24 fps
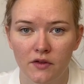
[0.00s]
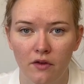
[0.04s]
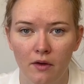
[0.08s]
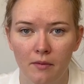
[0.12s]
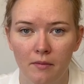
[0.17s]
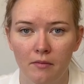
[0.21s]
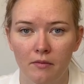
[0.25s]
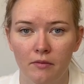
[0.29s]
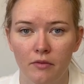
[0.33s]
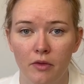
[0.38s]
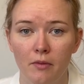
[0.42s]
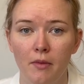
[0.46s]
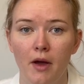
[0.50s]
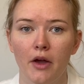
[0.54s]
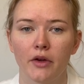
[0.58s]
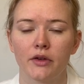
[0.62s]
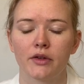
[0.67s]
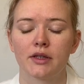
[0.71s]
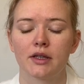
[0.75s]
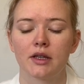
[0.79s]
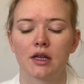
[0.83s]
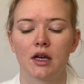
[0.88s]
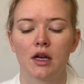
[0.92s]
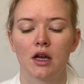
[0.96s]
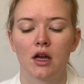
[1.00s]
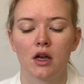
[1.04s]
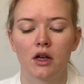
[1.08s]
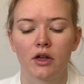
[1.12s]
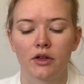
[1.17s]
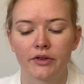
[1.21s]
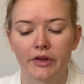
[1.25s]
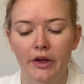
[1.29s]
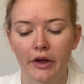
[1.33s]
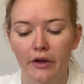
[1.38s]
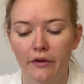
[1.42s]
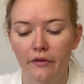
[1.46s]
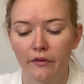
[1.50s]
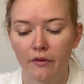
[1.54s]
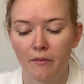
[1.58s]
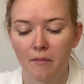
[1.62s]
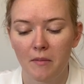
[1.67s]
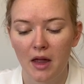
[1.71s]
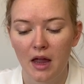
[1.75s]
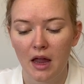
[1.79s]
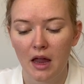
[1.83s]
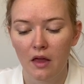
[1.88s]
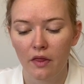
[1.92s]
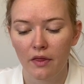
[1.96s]
from the most. So for
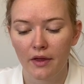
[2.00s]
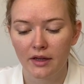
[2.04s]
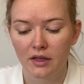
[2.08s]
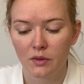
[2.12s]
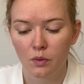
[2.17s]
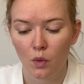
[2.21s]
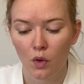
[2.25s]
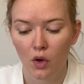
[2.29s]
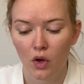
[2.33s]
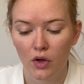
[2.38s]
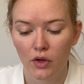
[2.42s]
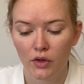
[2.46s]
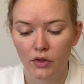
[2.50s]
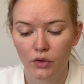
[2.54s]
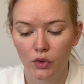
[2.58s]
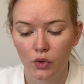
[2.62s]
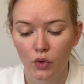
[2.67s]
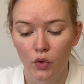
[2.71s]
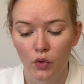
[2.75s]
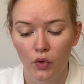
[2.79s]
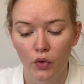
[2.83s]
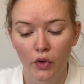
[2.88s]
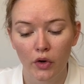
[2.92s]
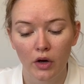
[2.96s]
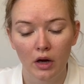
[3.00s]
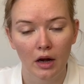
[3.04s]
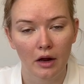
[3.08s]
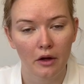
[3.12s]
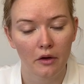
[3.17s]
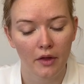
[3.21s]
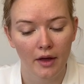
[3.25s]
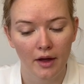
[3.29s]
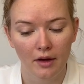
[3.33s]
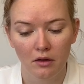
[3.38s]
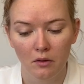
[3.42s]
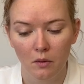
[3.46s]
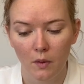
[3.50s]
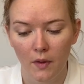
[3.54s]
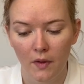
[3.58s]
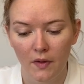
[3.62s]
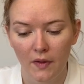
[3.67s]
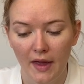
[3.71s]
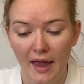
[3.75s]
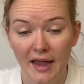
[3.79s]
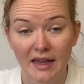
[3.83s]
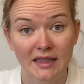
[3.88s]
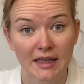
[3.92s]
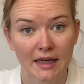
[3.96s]
me, this was Crew Clothing with
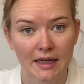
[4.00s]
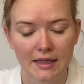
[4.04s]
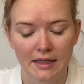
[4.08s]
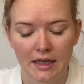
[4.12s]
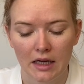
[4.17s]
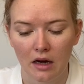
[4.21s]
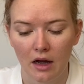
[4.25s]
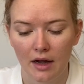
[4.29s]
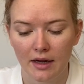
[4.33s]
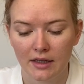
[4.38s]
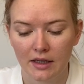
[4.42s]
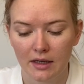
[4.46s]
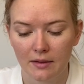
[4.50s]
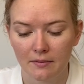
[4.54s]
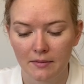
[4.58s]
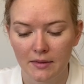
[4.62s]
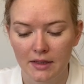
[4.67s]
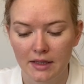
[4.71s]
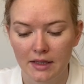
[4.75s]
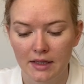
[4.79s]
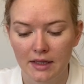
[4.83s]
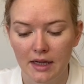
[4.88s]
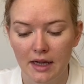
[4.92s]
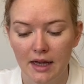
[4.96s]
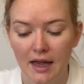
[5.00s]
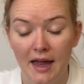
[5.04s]
16 items,